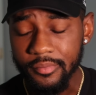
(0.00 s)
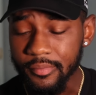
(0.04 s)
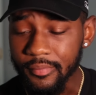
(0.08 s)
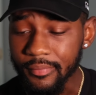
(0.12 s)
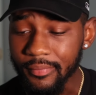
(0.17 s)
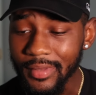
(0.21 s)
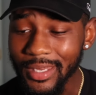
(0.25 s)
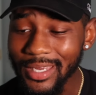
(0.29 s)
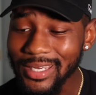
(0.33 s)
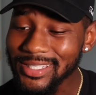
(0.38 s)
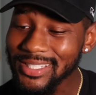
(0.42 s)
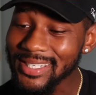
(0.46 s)

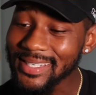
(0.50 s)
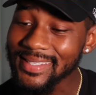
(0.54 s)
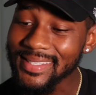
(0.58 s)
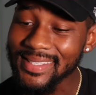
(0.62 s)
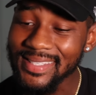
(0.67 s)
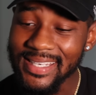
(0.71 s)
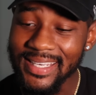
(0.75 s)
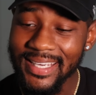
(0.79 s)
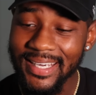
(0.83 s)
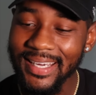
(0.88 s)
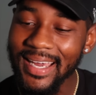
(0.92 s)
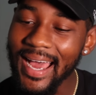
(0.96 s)

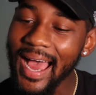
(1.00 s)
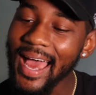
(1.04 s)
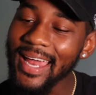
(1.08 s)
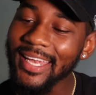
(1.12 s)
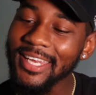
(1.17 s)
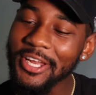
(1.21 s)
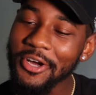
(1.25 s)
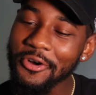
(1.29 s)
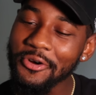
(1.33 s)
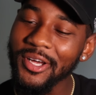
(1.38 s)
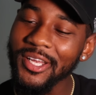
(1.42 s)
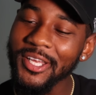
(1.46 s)
Shenseea, I
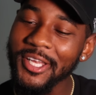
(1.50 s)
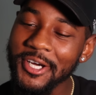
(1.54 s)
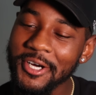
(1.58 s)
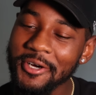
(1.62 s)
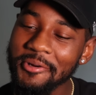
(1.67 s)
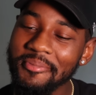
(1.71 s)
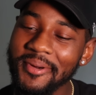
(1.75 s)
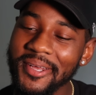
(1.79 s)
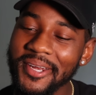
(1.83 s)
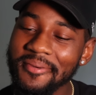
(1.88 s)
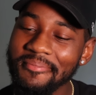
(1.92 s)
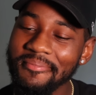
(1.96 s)
know a little
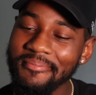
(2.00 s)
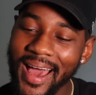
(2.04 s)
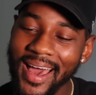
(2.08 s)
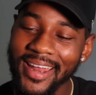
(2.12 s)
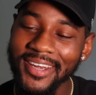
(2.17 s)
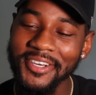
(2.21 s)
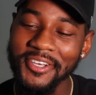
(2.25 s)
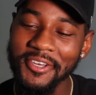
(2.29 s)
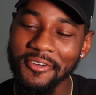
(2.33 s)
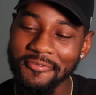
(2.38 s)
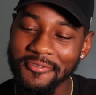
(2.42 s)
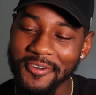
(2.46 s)
bit about
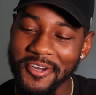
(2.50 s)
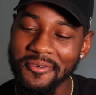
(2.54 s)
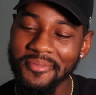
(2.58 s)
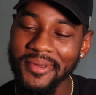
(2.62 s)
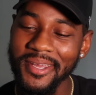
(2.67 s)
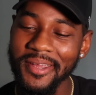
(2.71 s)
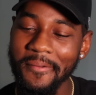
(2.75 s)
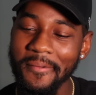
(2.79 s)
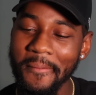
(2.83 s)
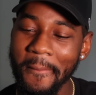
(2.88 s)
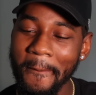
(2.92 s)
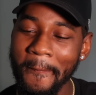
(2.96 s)
her. You feel me?